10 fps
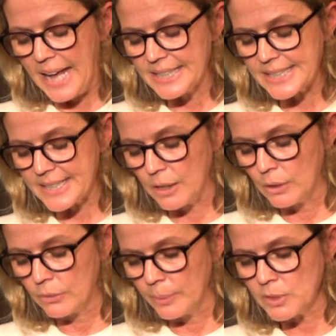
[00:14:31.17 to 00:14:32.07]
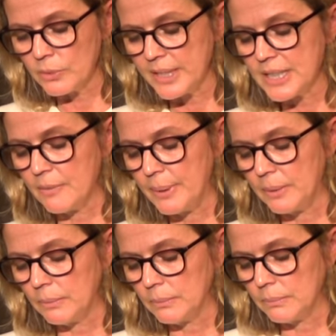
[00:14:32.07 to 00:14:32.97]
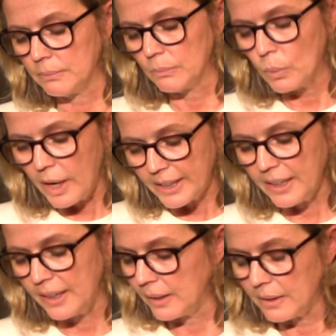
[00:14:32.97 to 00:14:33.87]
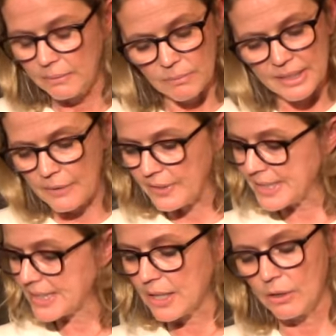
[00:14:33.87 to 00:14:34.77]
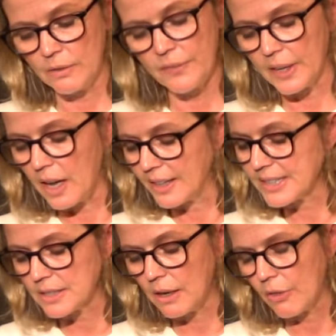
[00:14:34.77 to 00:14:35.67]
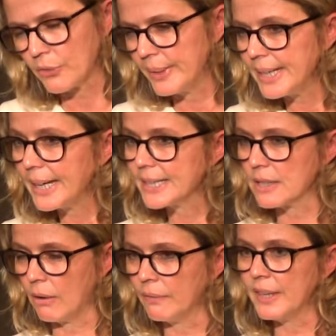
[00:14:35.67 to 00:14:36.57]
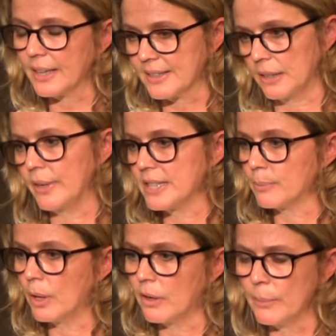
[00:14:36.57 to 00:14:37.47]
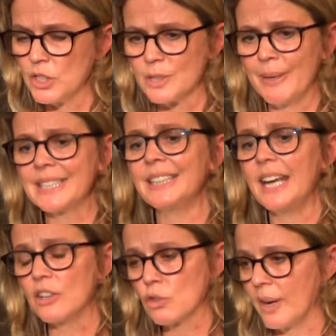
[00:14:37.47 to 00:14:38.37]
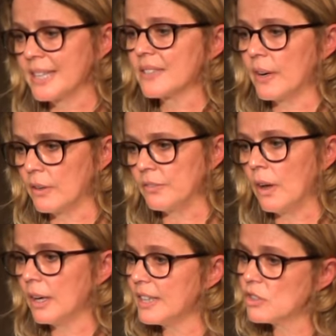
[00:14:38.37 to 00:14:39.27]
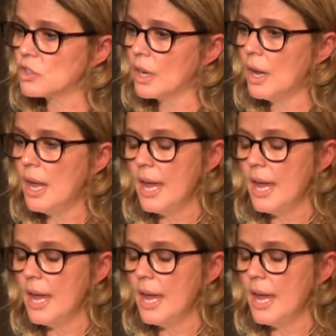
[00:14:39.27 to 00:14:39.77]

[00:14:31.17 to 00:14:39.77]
And so Room to Read have been working in San Francisco for the last 3 years on the Accelerator Program, which is basically a transfer of knowledge.